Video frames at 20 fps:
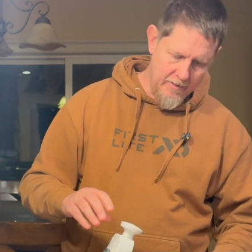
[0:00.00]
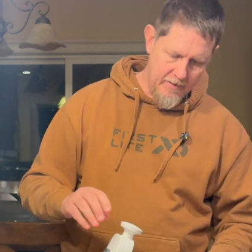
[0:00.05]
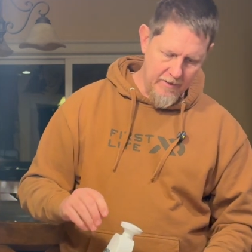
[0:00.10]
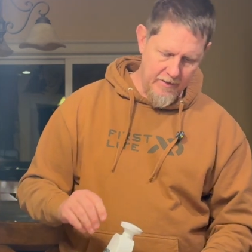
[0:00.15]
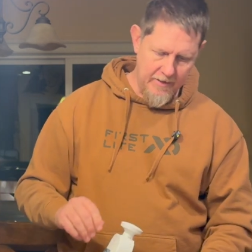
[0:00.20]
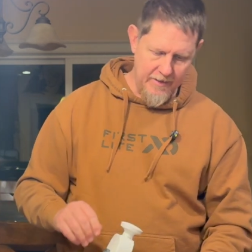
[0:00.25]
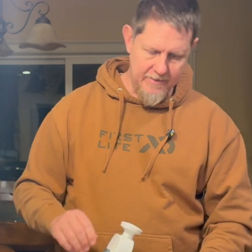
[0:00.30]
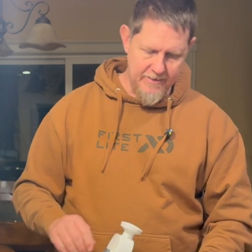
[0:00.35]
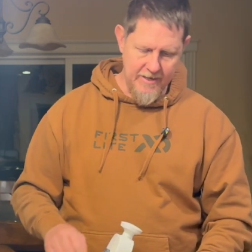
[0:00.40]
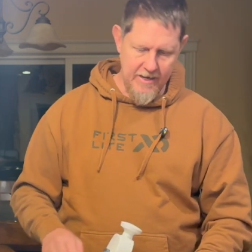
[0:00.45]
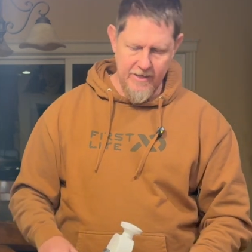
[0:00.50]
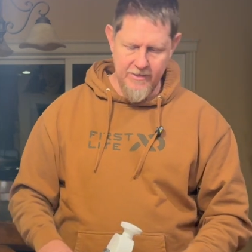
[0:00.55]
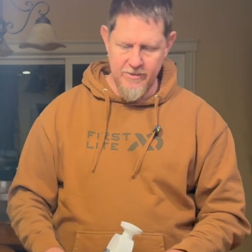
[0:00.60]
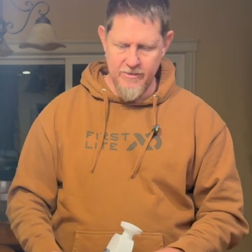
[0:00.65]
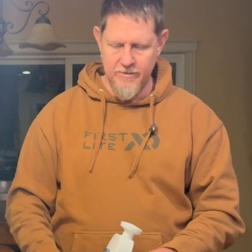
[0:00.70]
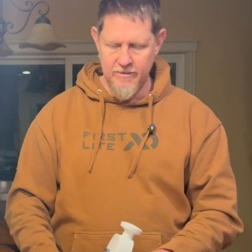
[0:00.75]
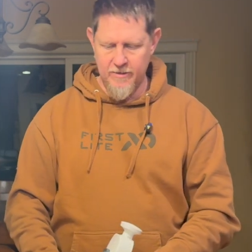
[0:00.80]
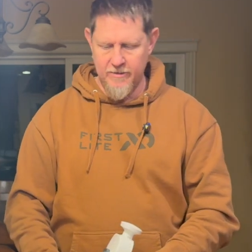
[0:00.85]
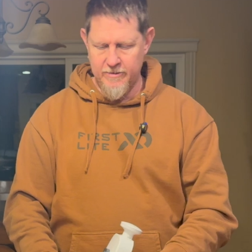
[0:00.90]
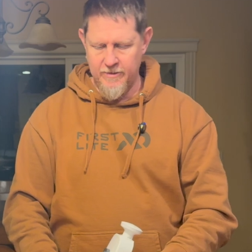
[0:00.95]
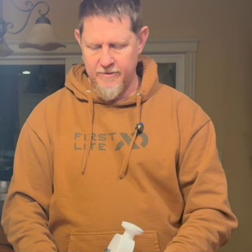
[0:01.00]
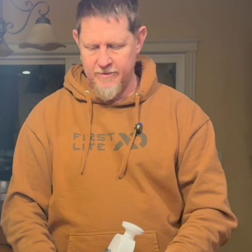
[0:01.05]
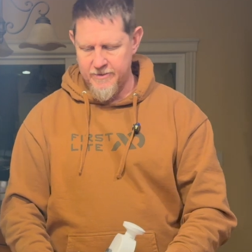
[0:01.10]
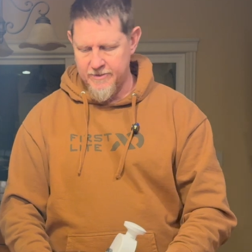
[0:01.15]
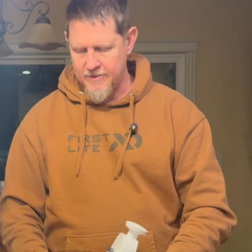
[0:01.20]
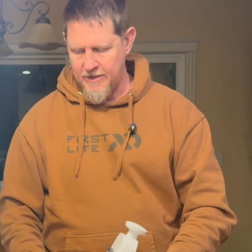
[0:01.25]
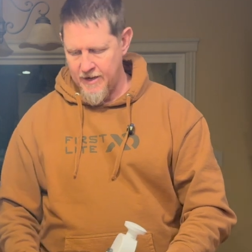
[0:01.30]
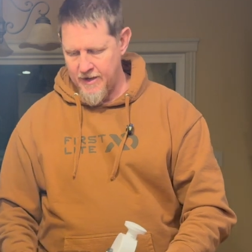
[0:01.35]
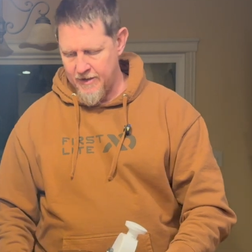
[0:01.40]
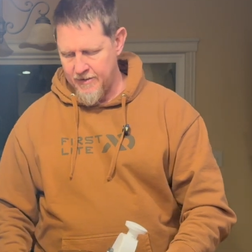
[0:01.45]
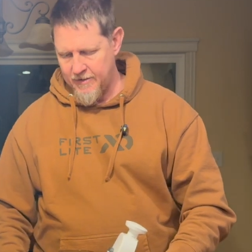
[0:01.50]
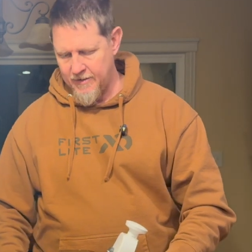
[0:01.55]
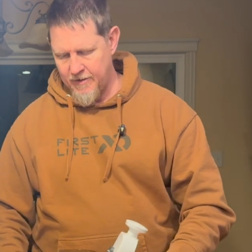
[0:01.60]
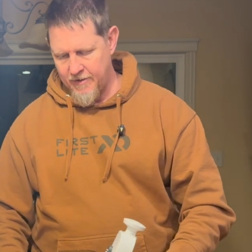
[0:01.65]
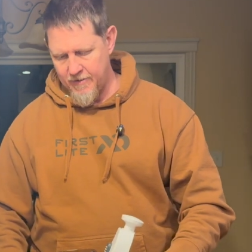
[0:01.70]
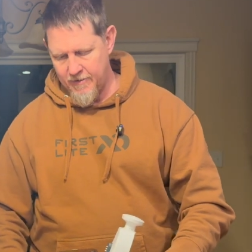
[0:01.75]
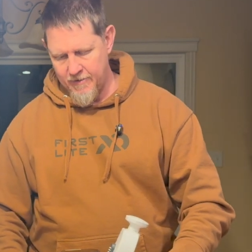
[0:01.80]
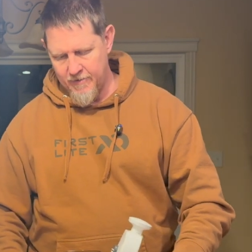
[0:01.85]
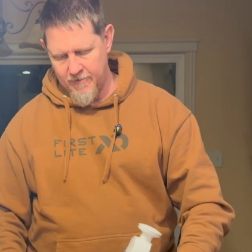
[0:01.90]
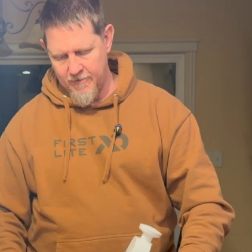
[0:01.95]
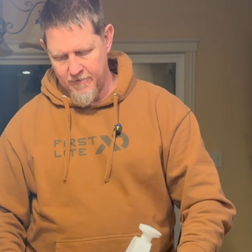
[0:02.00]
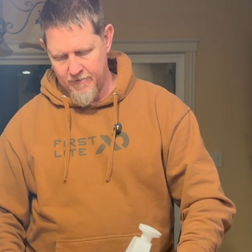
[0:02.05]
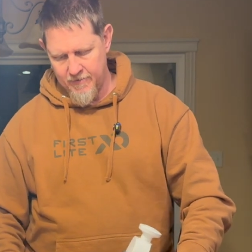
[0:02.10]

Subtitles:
attaches onto the stand there,